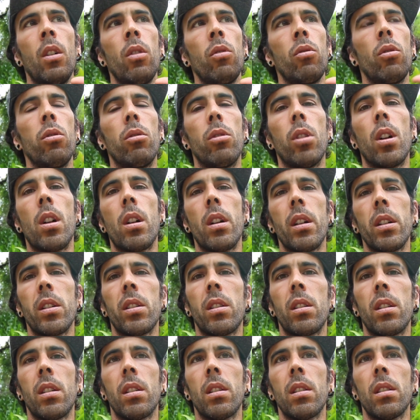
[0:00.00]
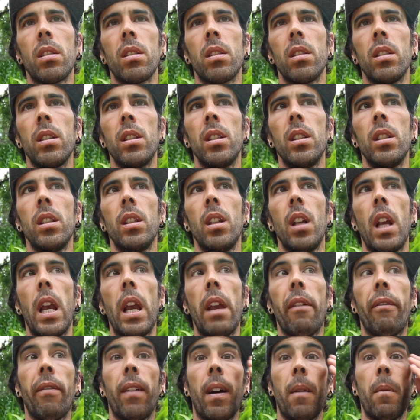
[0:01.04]
to tourists,
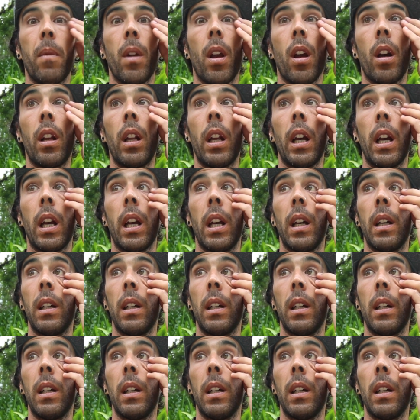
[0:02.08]
if I'm going